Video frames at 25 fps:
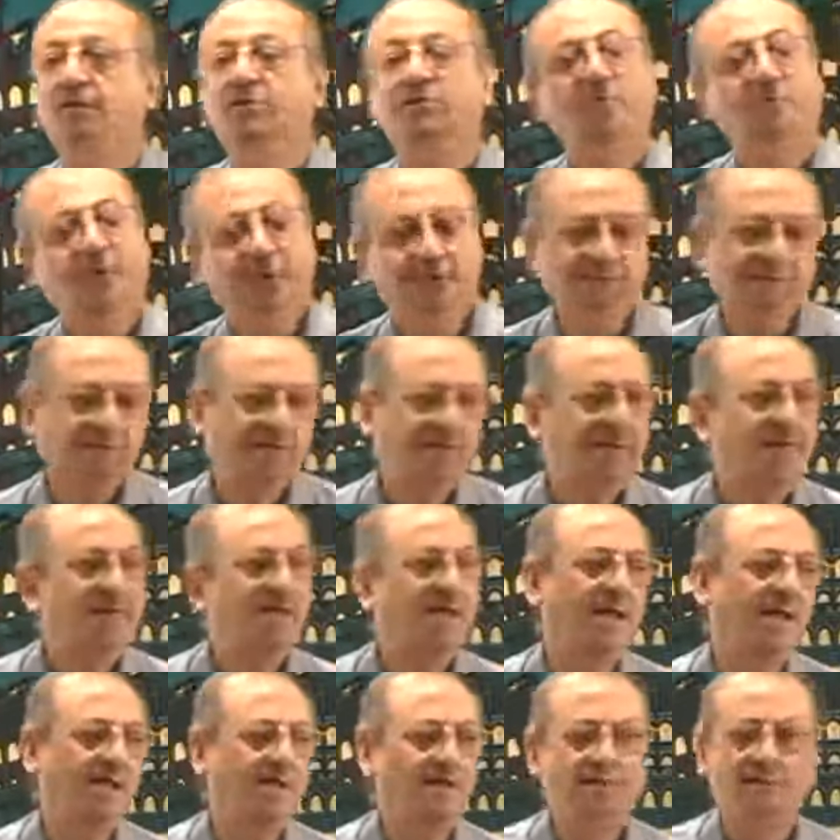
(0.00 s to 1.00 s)
You can say
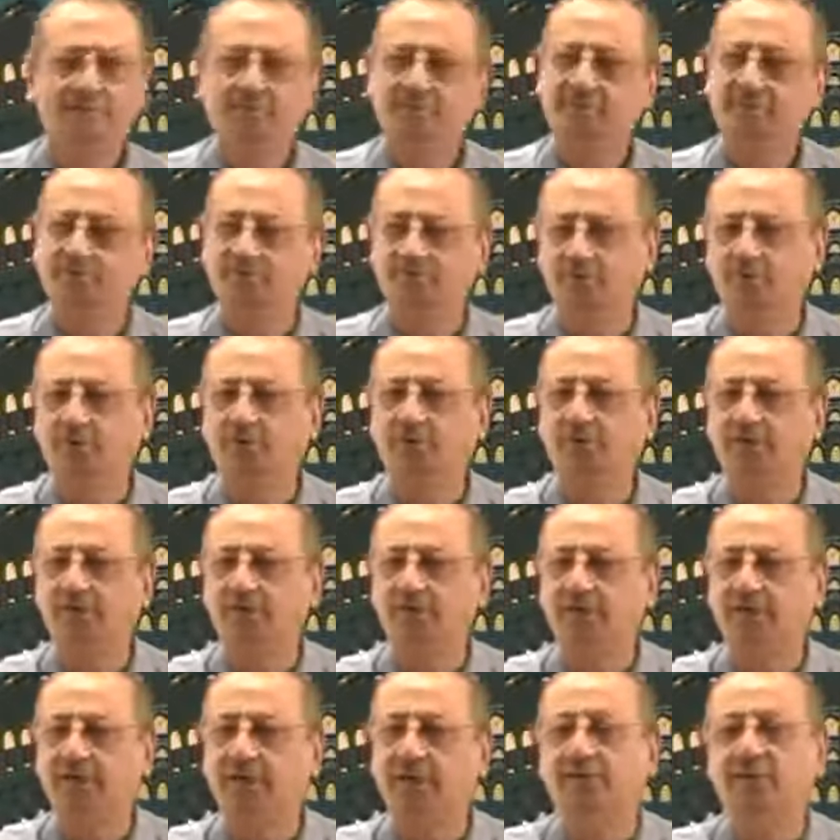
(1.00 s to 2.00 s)
naat if you want
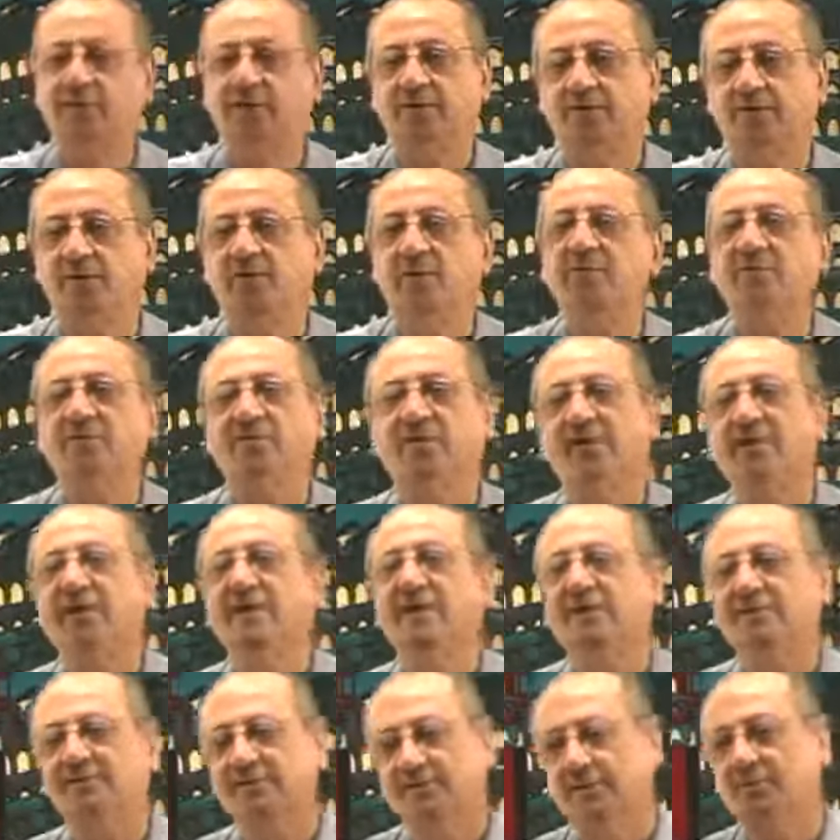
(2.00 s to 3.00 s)
to say, but we will
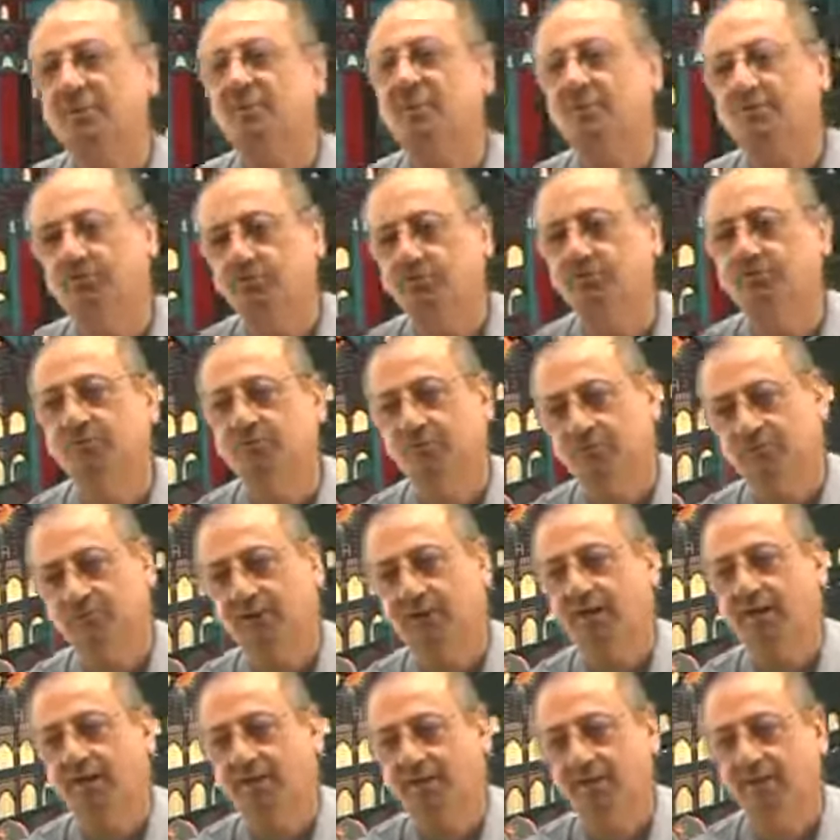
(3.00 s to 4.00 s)
here say
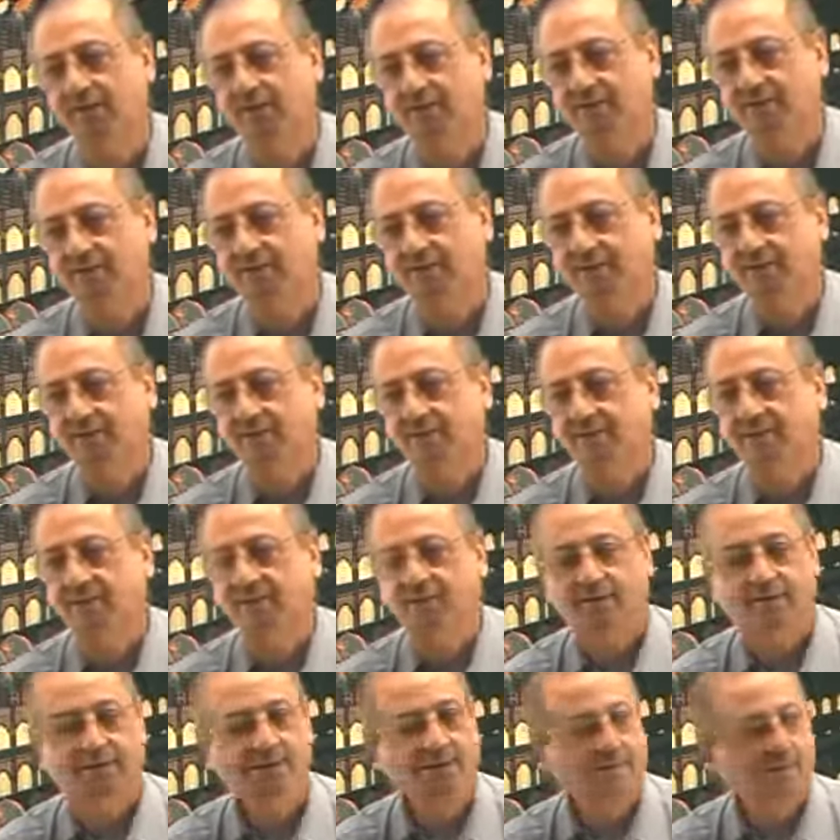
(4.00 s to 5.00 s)
mautufun ala.
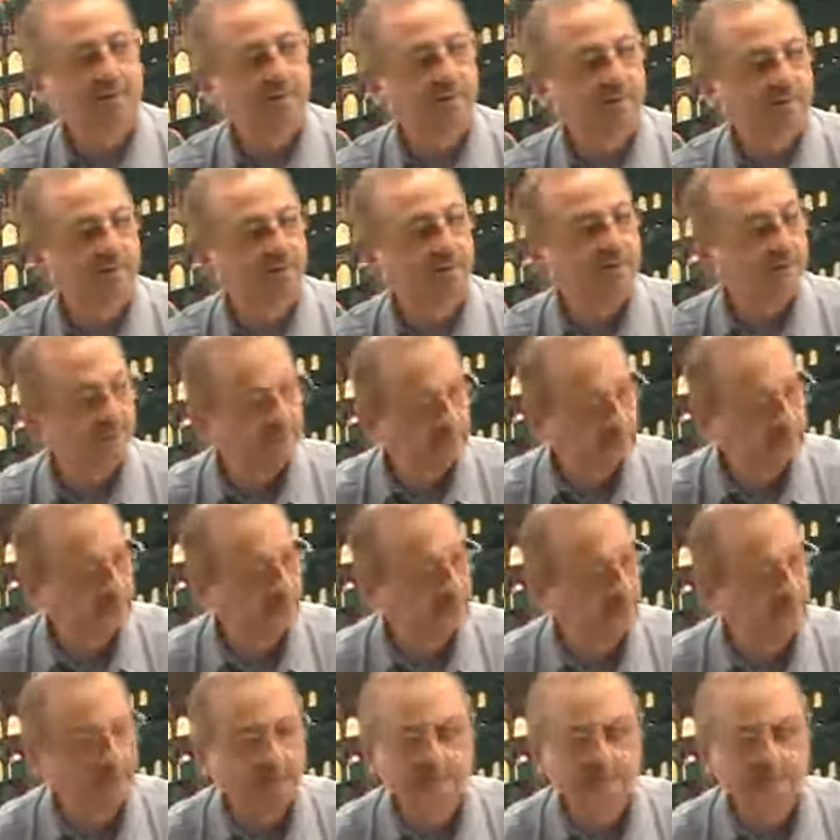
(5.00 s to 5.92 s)
It is a